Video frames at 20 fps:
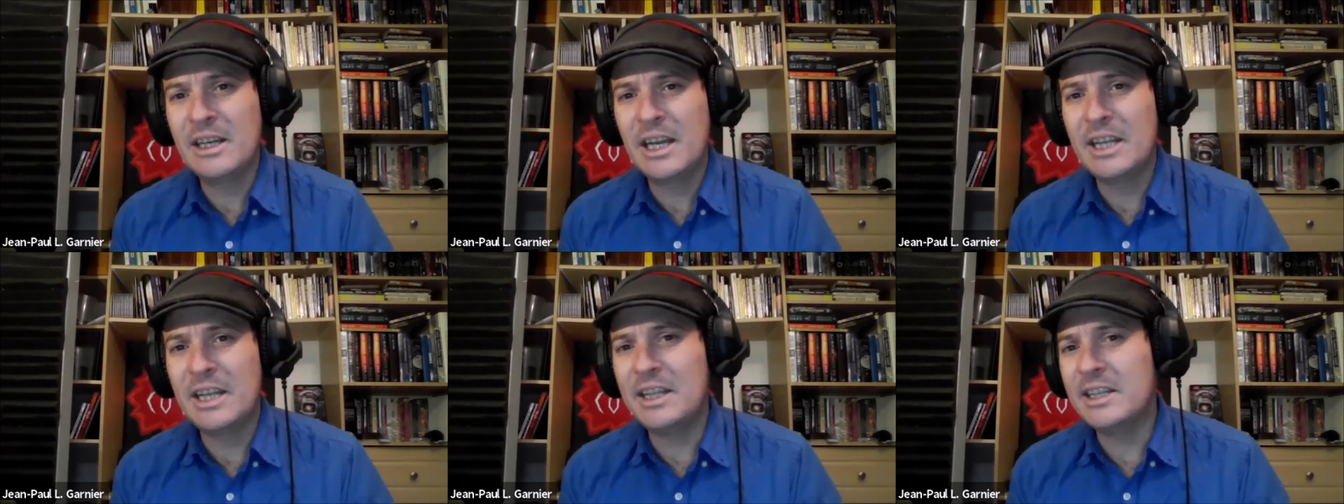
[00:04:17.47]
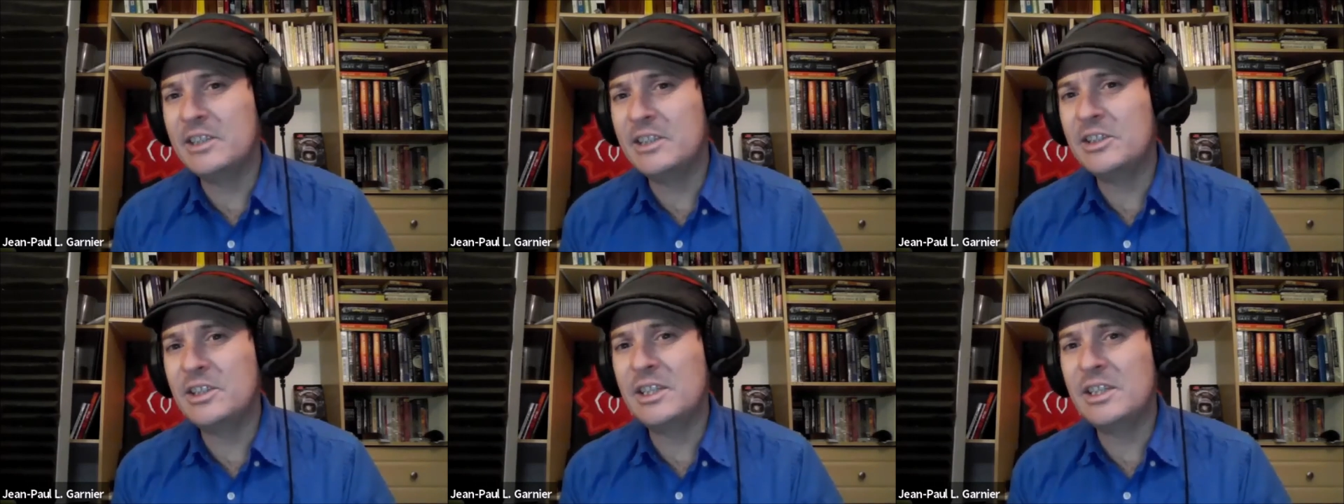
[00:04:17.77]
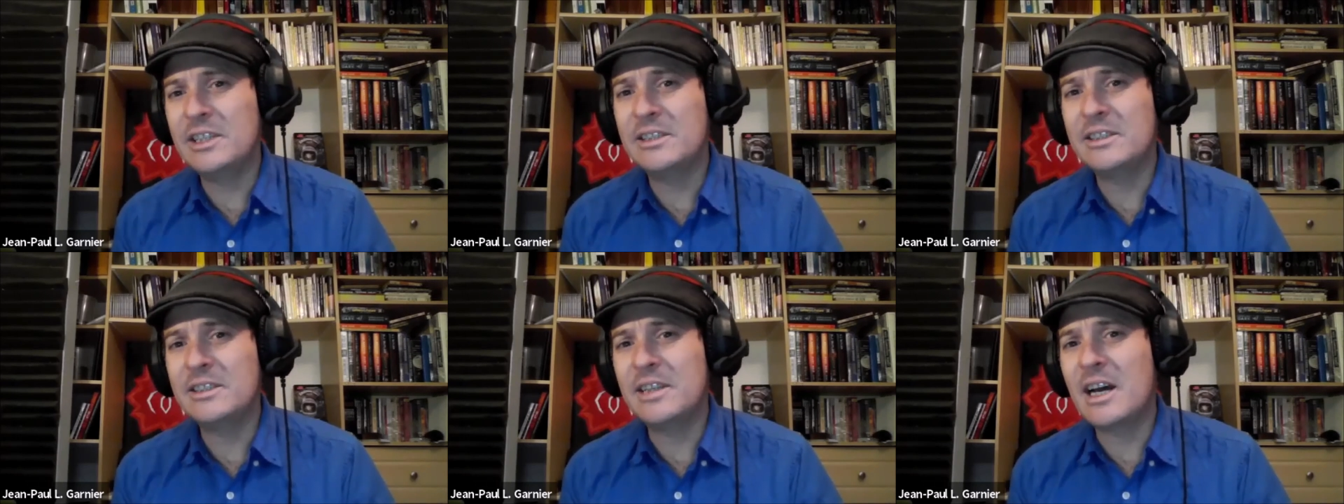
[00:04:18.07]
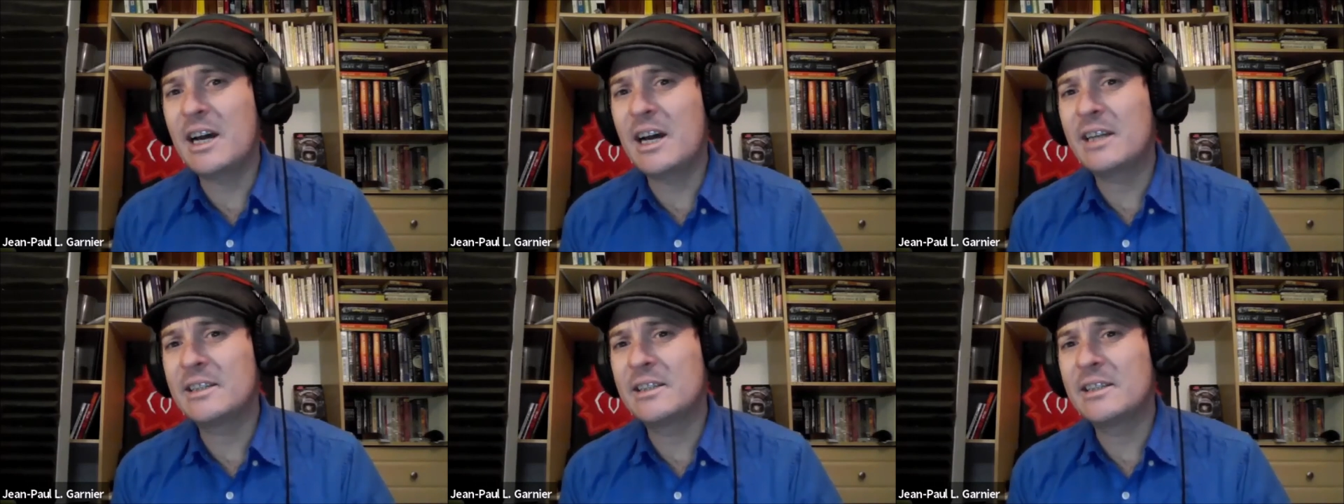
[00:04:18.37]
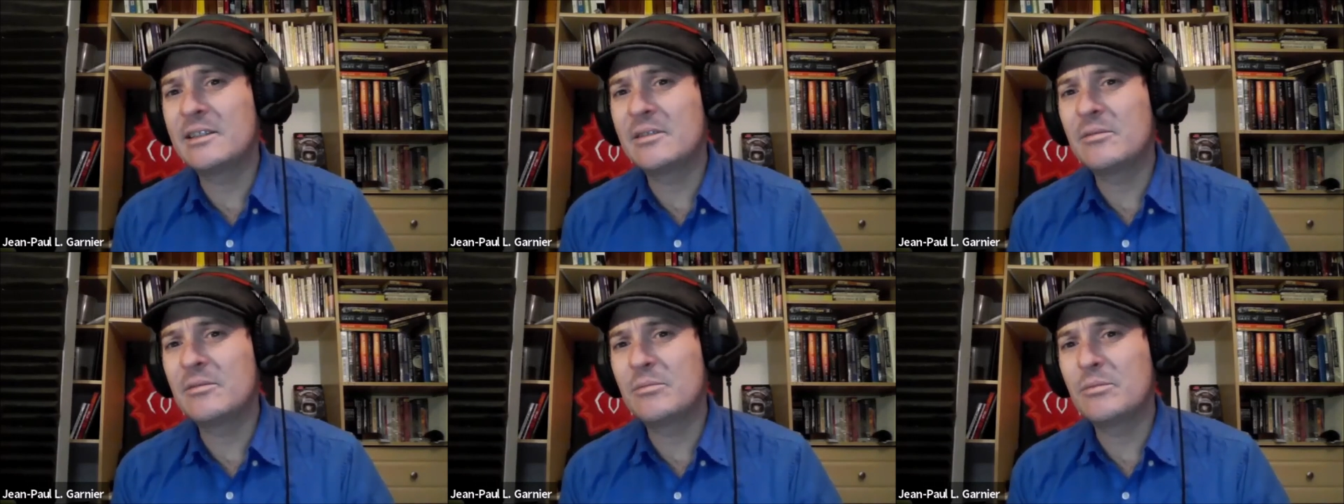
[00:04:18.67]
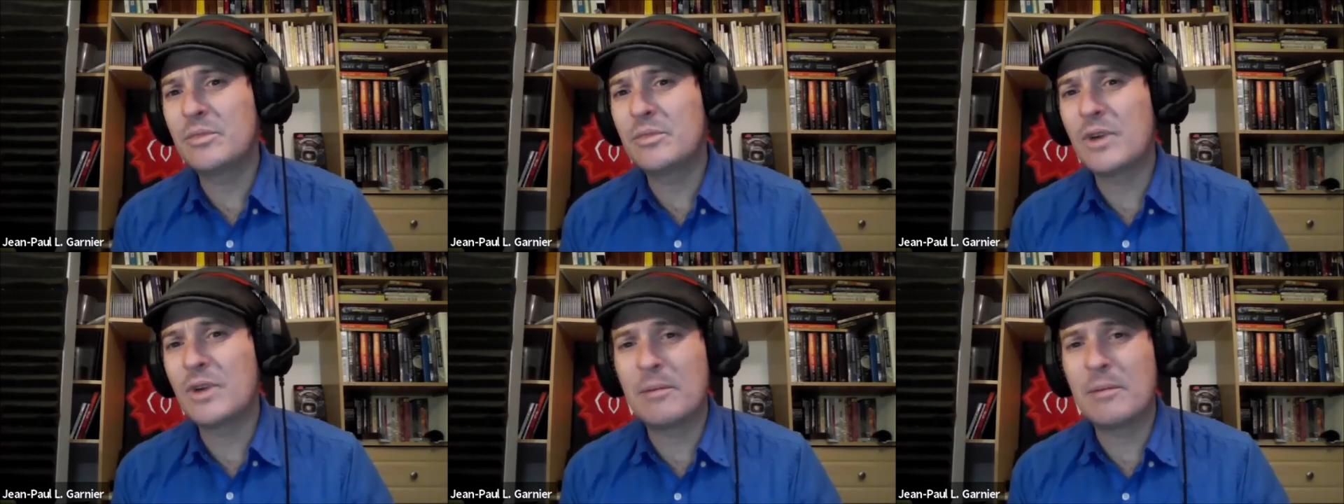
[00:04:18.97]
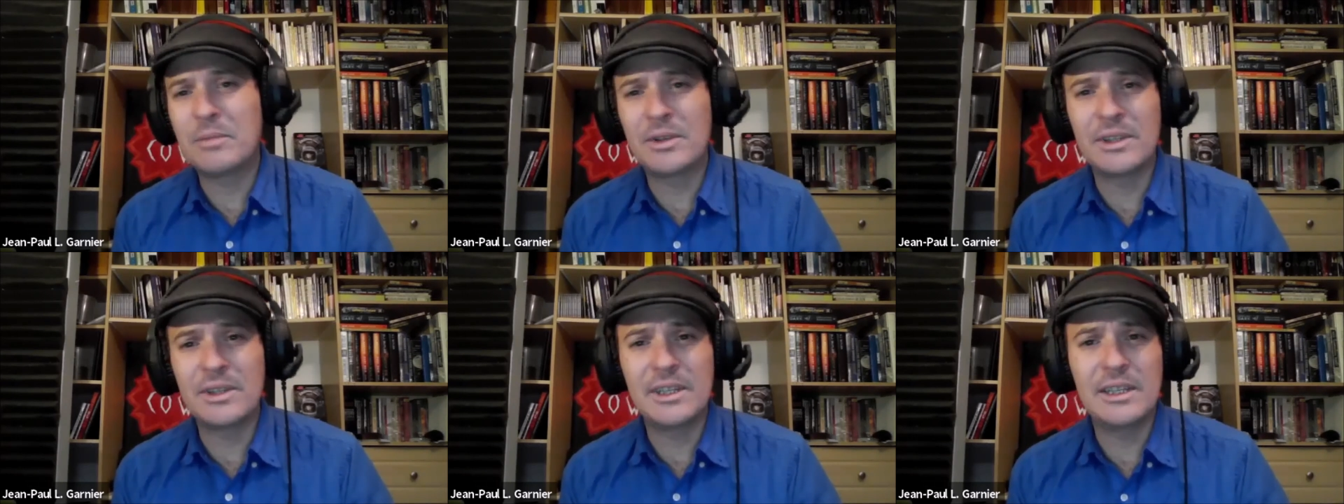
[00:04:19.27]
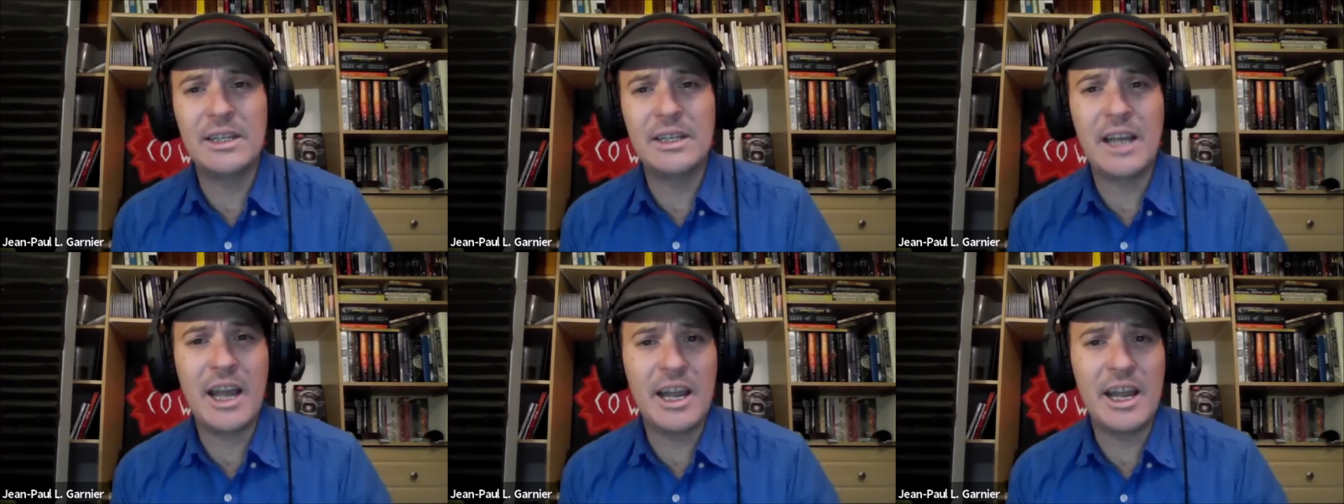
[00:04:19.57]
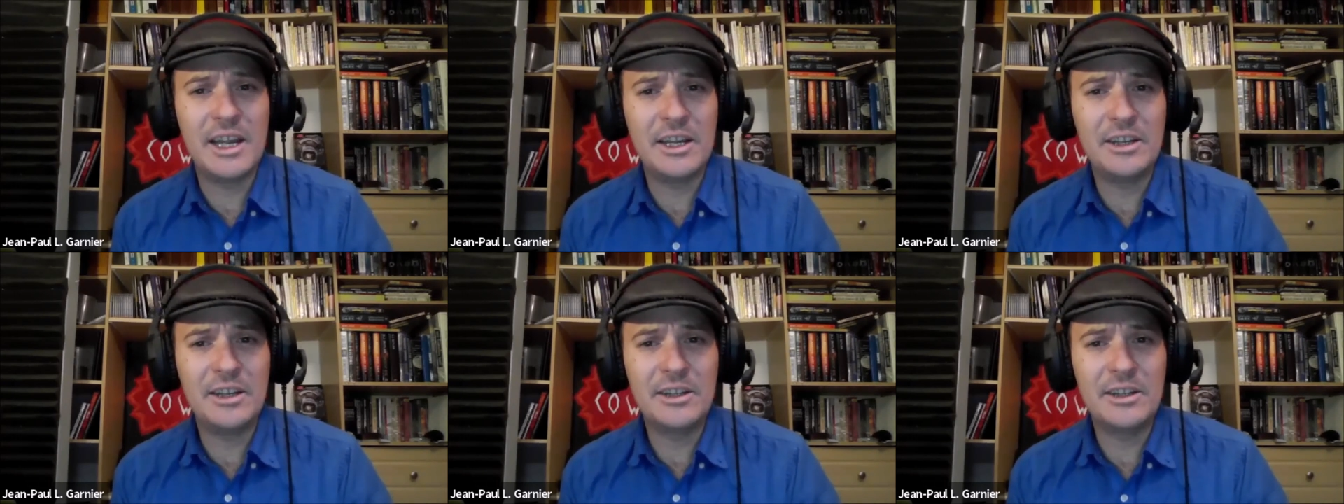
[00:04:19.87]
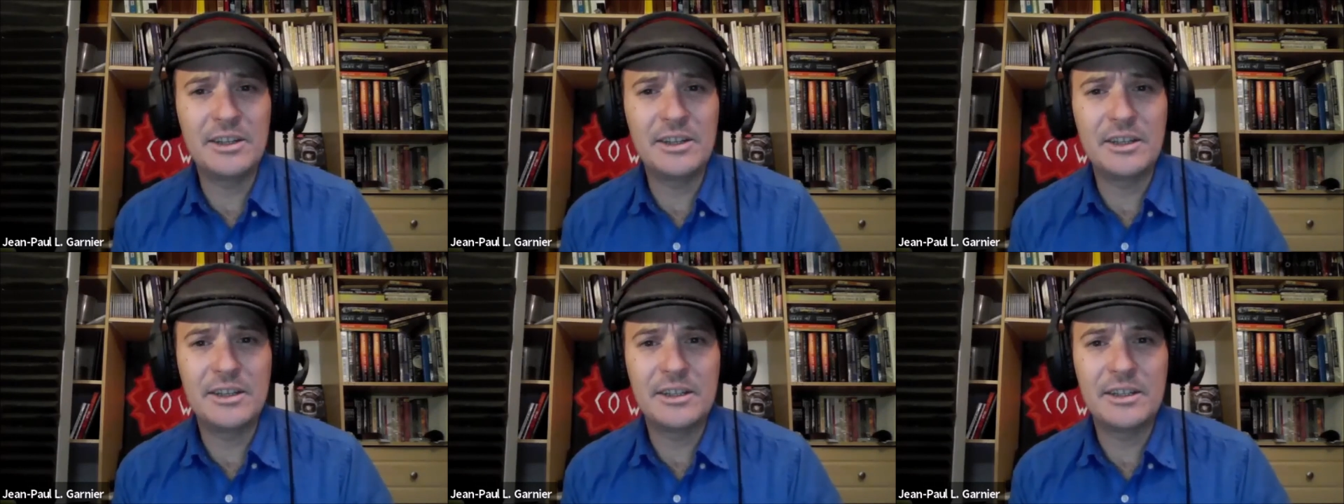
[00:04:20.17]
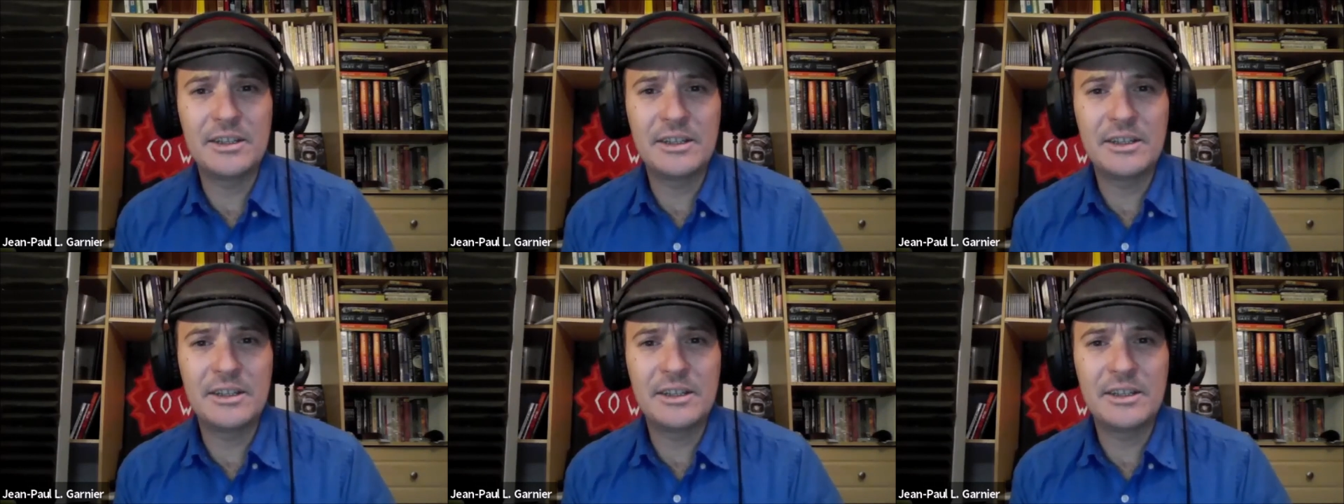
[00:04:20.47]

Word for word: in that she is not properly angular.